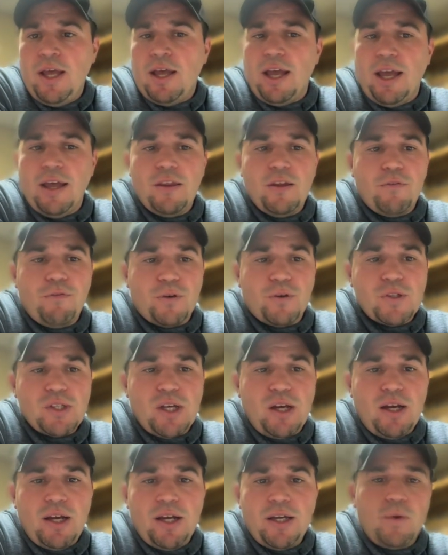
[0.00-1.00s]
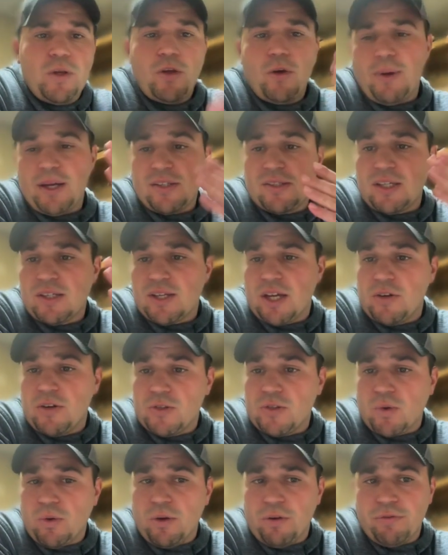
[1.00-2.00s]
And then for sod, go by
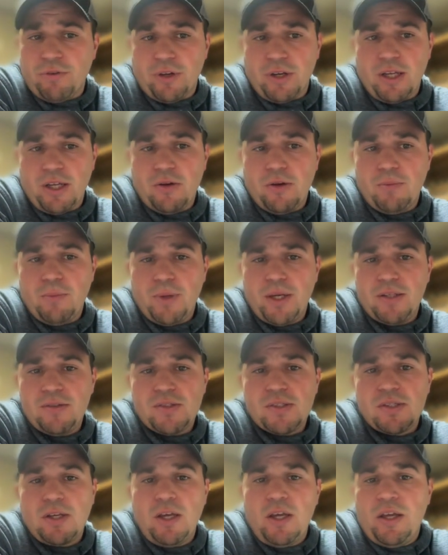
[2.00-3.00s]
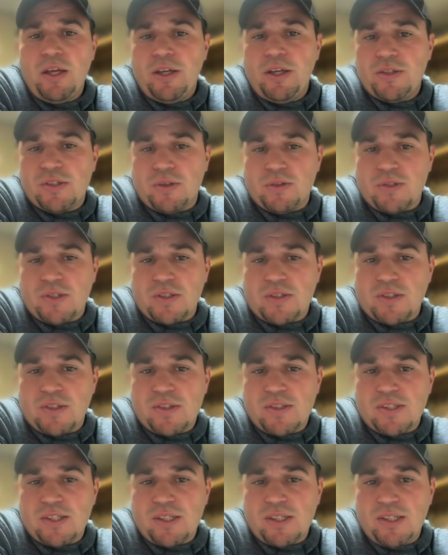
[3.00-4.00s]
600 square foot increments. So since
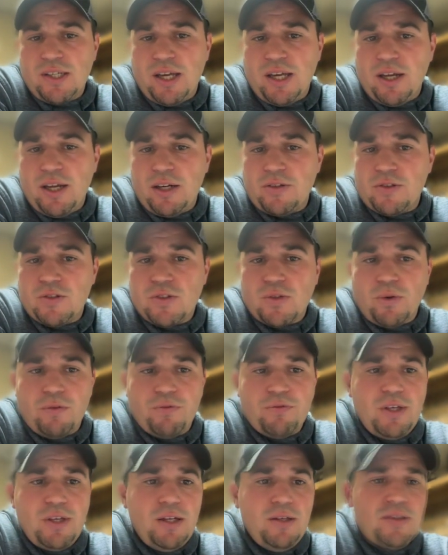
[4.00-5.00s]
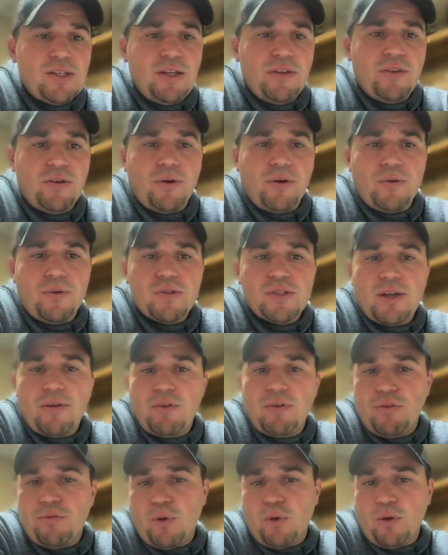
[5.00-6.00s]
it's 6,800 square feet, either
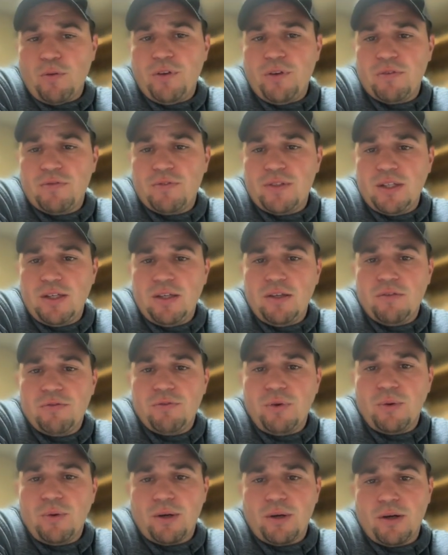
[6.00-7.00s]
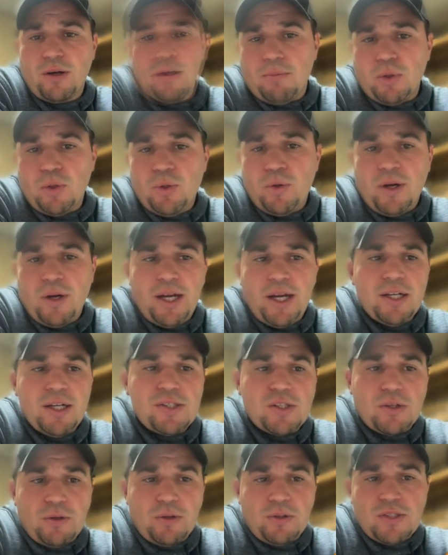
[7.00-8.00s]
$7,450 for
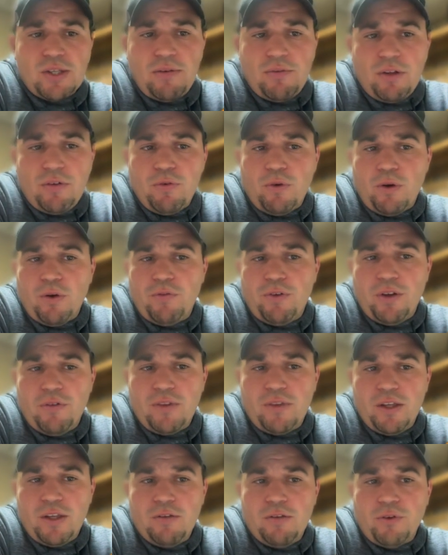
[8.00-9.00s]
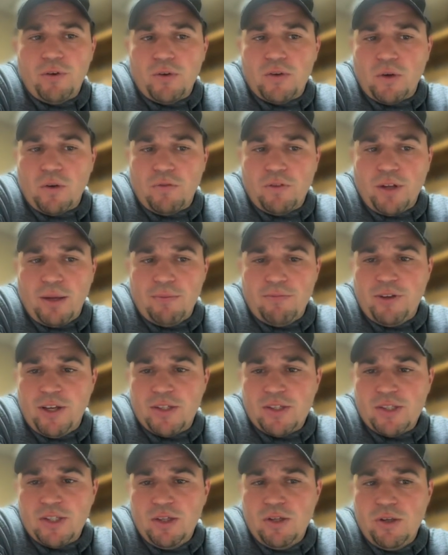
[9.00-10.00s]
bluegrass or it's $7,450 for turf type
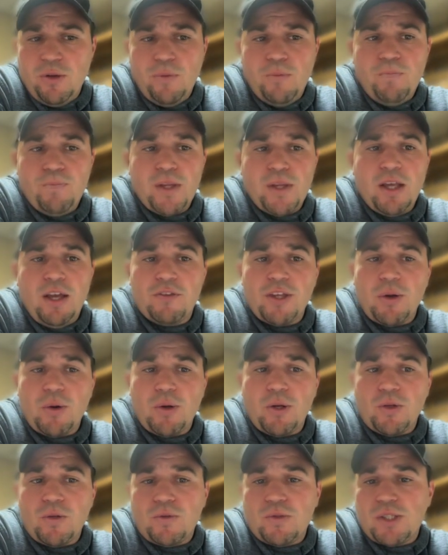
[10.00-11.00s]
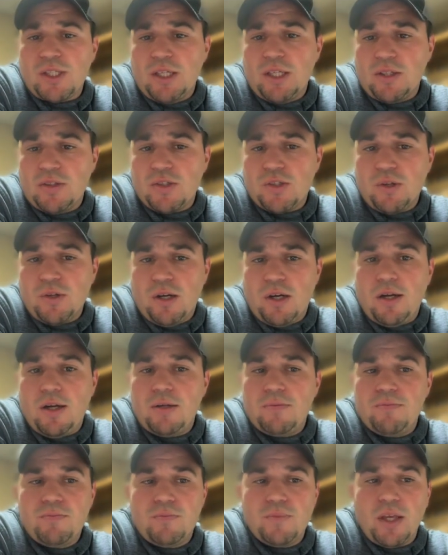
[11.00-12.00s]
fescue. If they were to do seed and
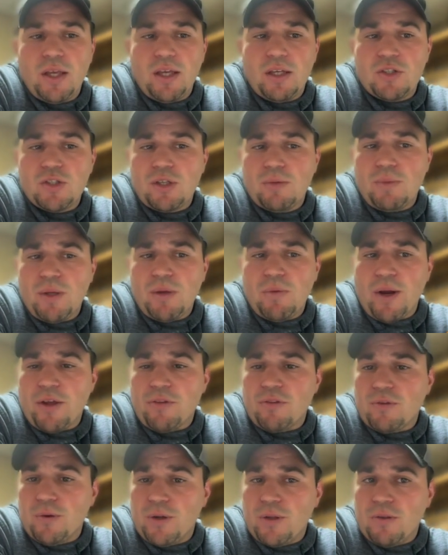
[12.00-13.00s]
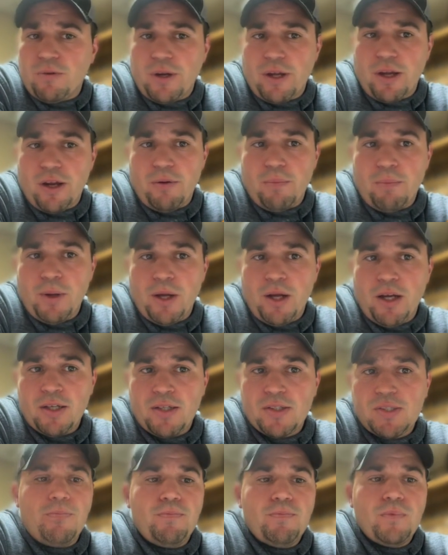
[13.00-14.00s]
straw, it should be around
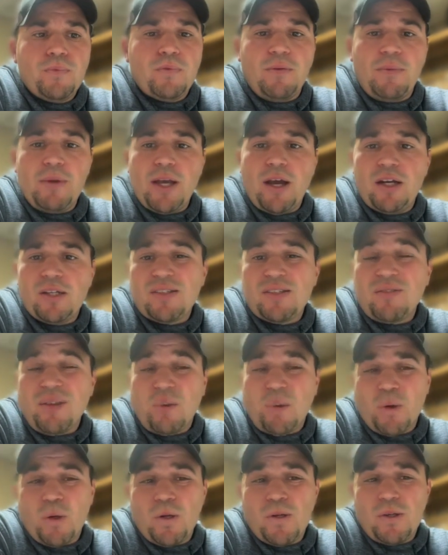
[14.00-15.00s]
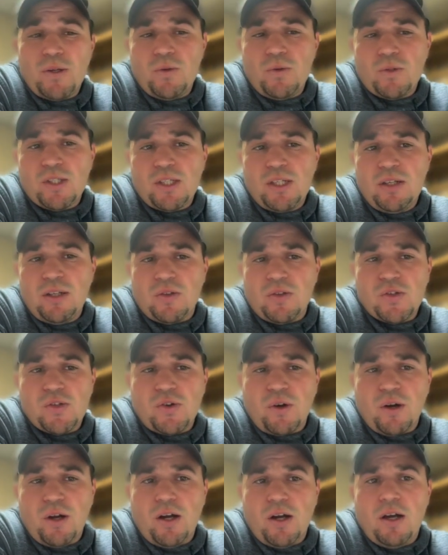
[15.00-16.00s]
$3,300. To be honest, if they were to do seed and
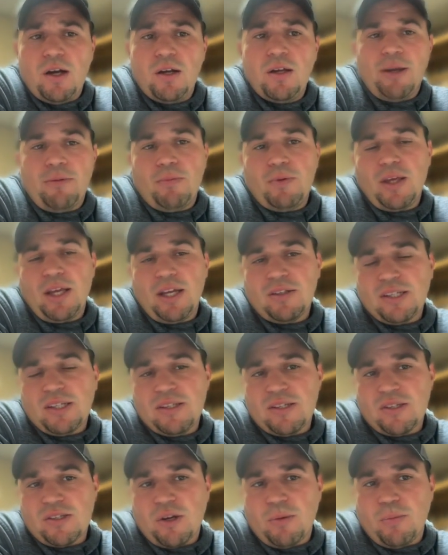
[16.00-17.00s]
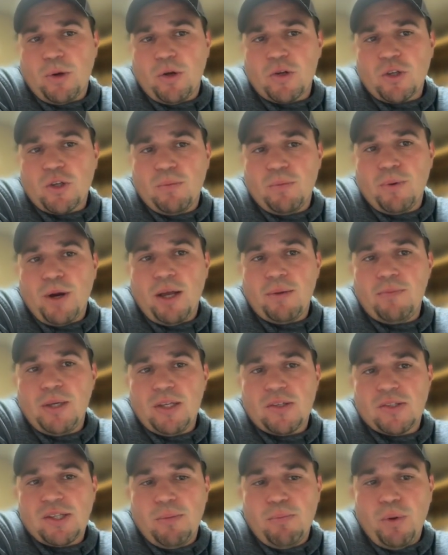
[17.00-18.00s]
straw, and since it's commercial, it'd probably
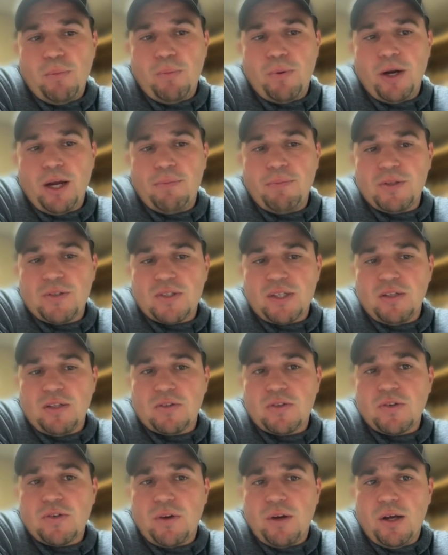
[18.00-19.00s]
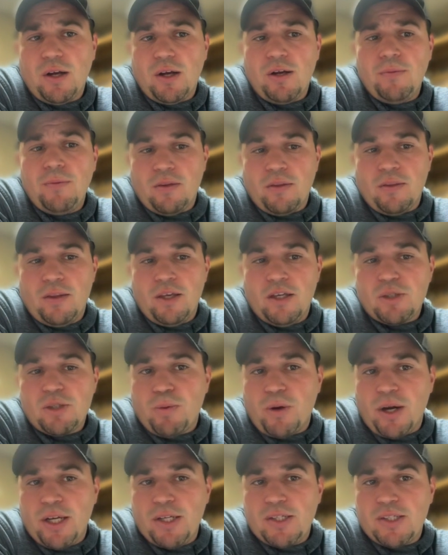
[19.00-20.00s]
be simple prep and seed and straw. This
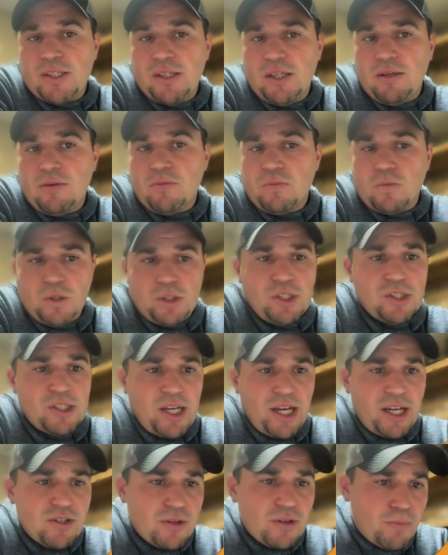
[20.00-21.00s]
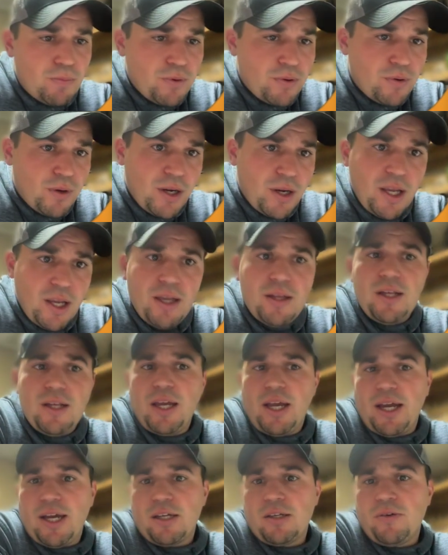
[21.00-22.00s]
pricing, which is actually
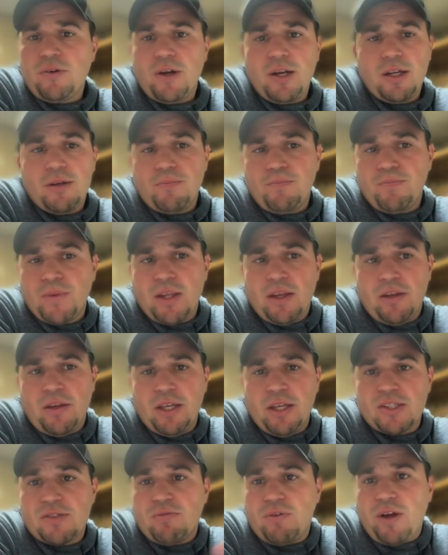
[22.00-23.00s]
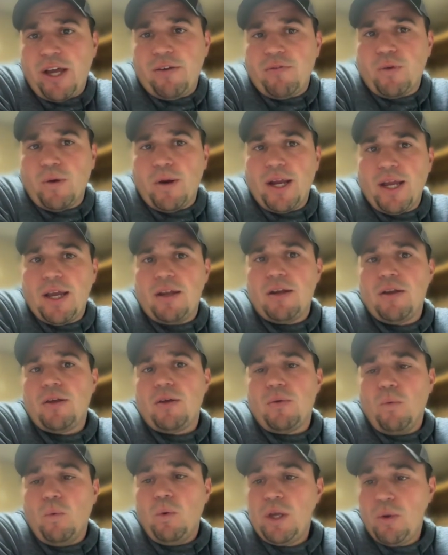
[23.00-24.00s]
pretty accurate, is
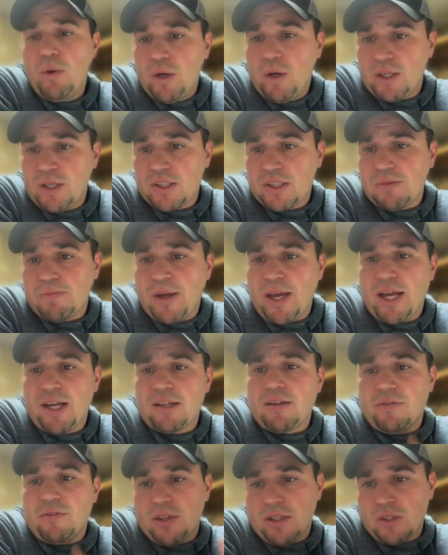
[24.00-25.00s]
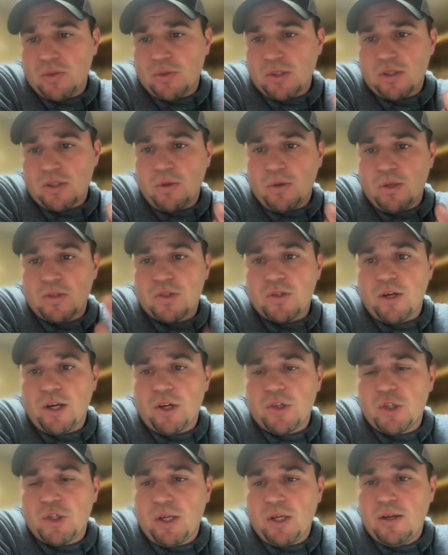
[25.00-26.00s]
$5,000. We would expect, if this was new
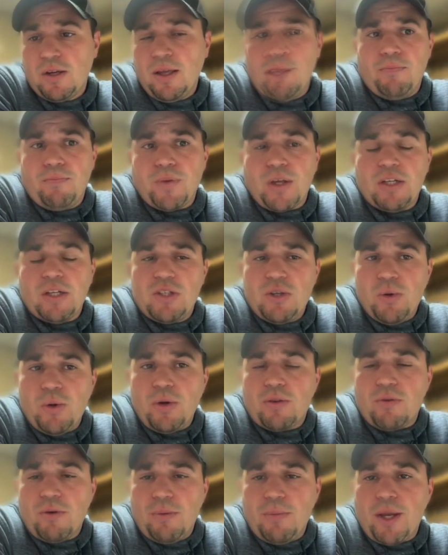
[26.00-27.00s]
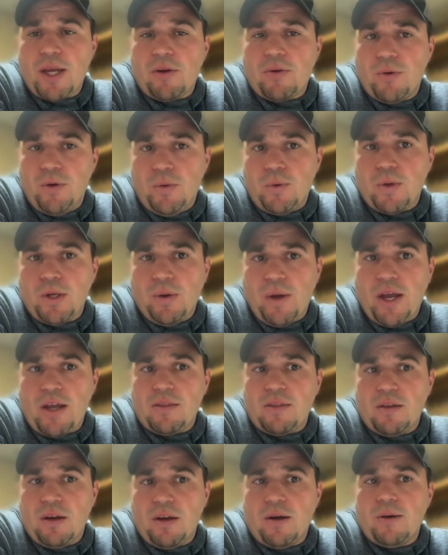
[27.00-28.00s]
construction, a 2 or 3 man crew would go
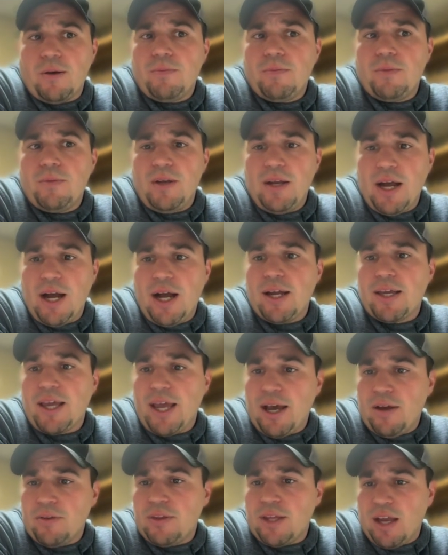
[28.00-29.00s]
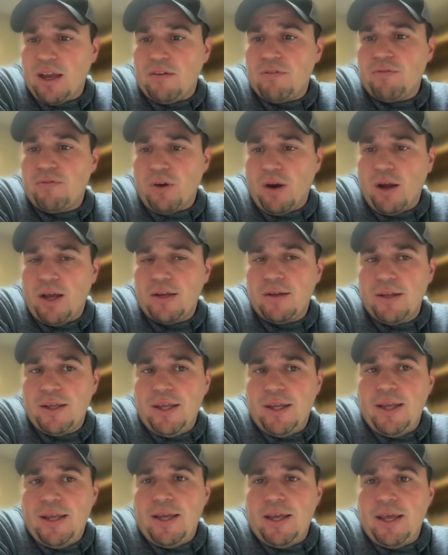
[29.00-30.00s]
out there, knock out that front
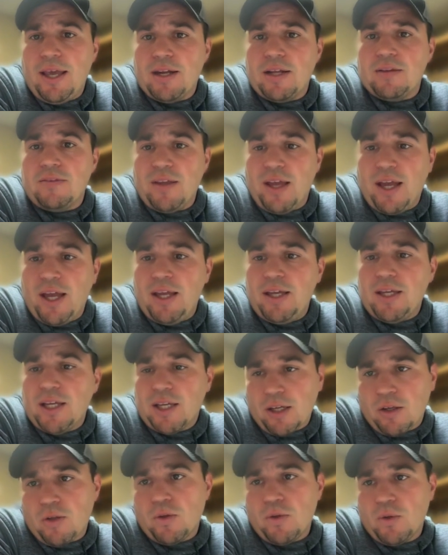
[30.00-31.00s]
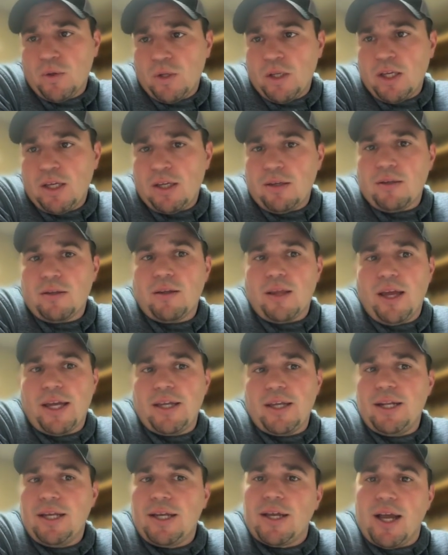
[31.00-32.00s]
in a day, including like
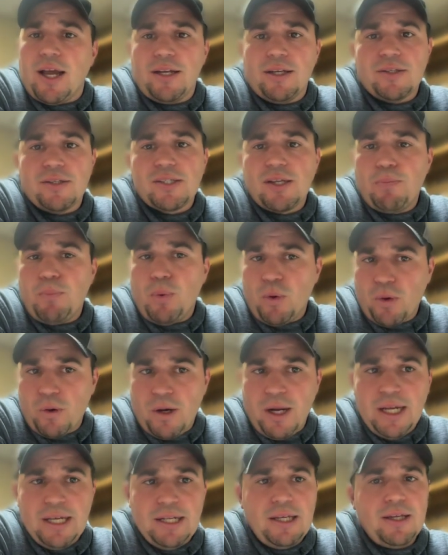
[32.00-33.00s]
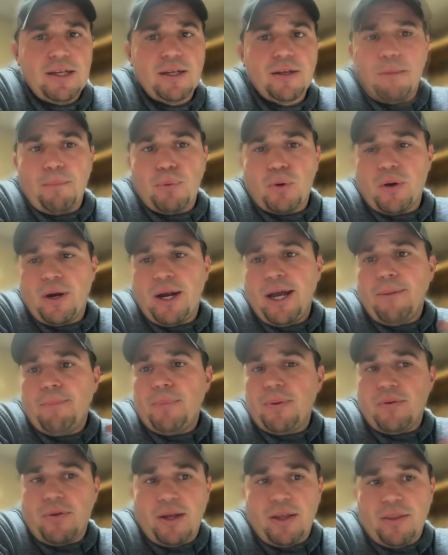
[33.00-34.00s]
any kind of simple grading,
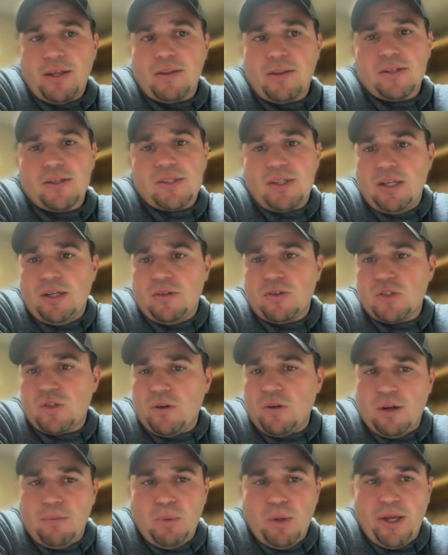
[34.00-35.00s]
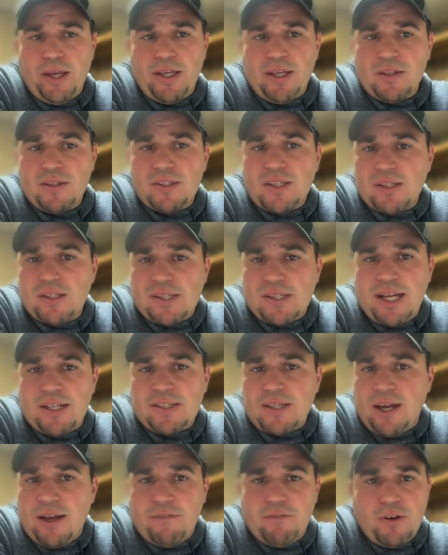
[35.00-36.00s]
prep, and then the seed and straw blankets, because
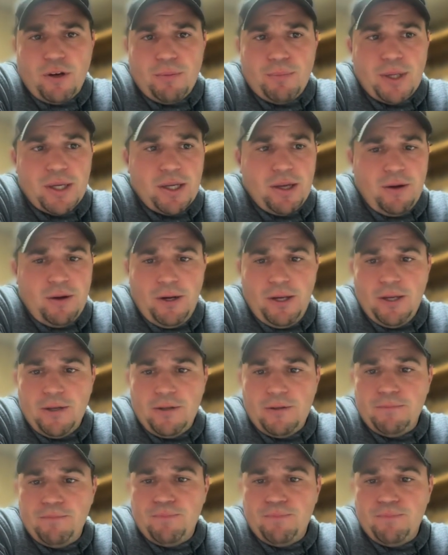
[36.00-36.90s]
that's not a very big area.